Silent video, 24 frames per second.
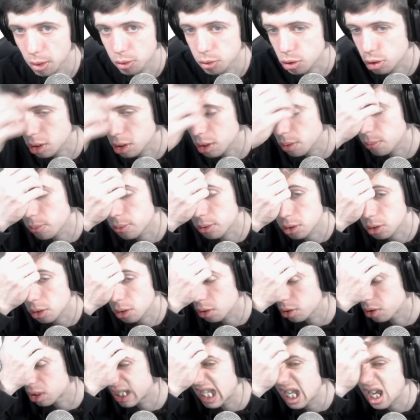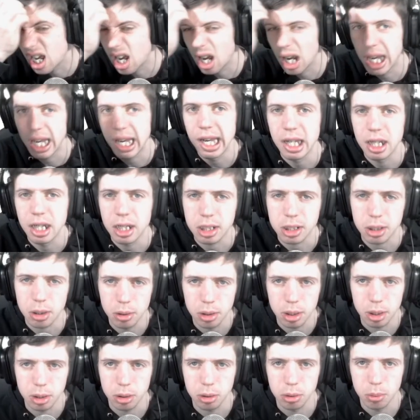Just a whoosh or any
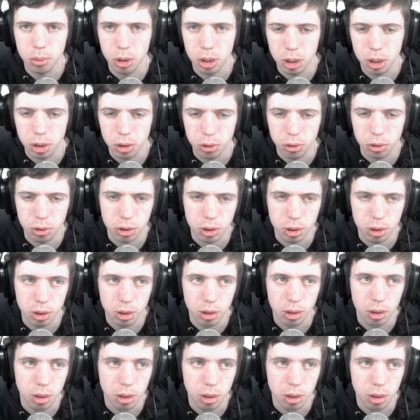sound that you want to use,